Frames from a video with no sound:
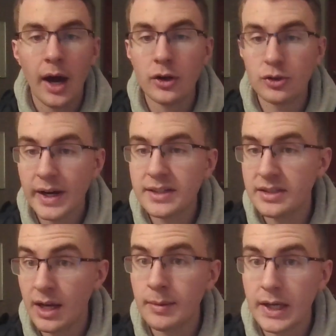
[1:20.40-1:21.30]
A direct
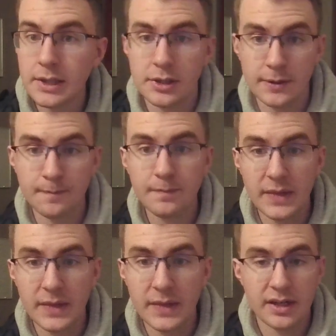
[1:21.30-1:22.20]
examination
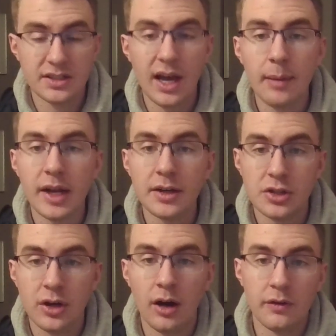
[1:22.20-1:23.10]
is an
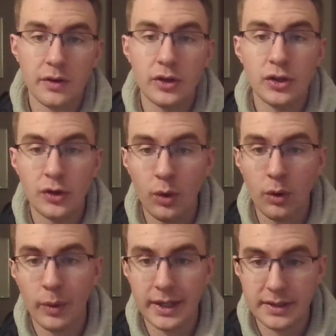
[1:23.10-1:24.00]
examination of
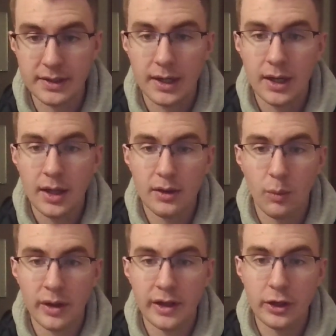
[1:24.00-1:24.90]
your witness,
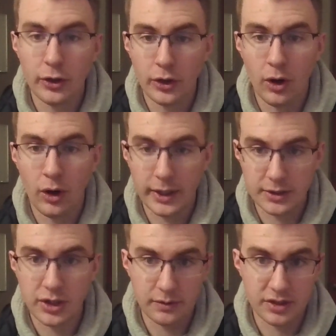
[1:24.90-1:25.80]
the one that you're calling,
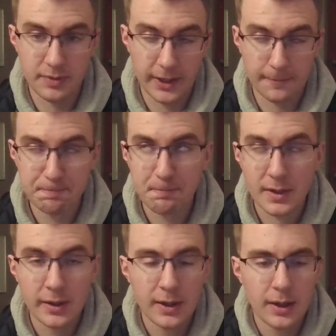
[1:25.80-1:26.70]
generally speaking.
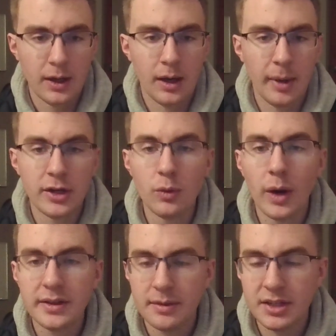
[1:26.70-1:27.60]
And you
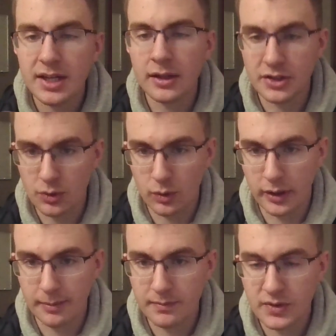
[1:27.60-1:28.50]
want them to tell a
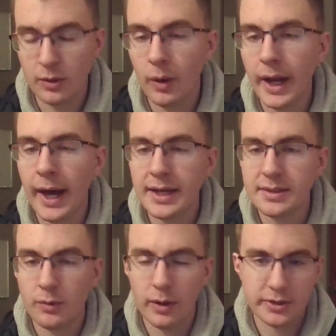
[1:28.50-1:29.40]
story. So you want to
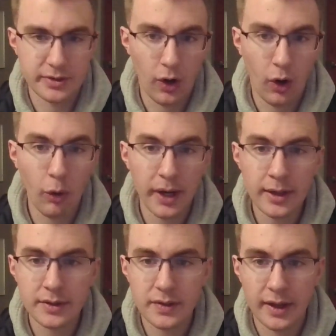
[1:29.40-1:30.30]
ask them questions that are
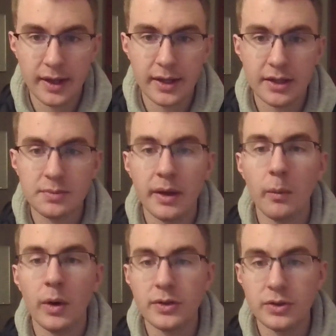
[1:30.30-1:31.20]
open-ended so that they can
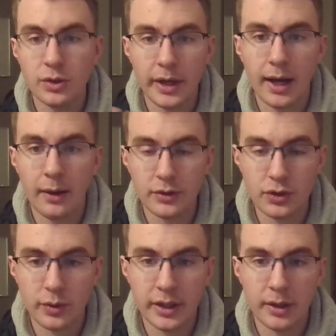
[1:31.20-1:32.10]
explain what they're doing and how they're
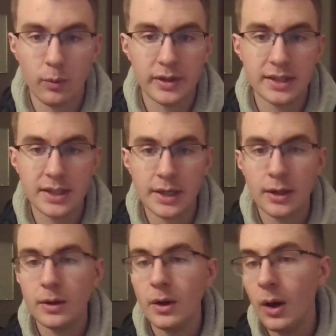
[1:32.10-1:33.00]
doing it, what they
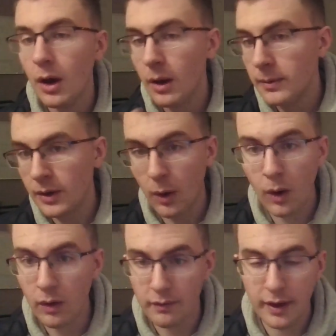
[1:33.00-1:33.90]
did,
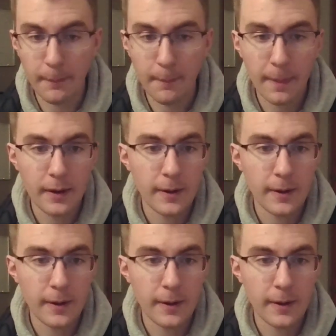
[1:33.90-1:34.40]
all of that.